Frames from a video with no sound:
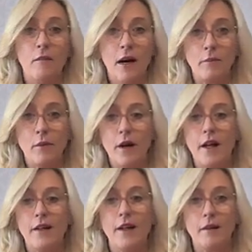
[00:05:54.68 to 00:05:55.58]
my
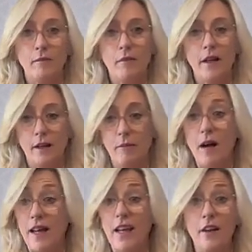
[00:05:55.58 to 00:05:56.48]
brand, and
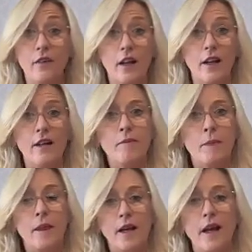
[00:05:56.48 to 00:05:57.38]
my area
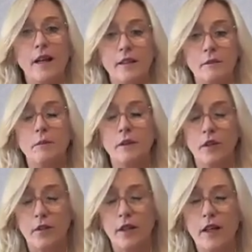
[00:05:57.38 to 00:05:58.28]
and
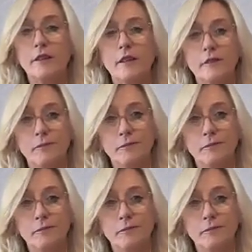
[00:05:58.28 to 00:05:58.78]
build on that.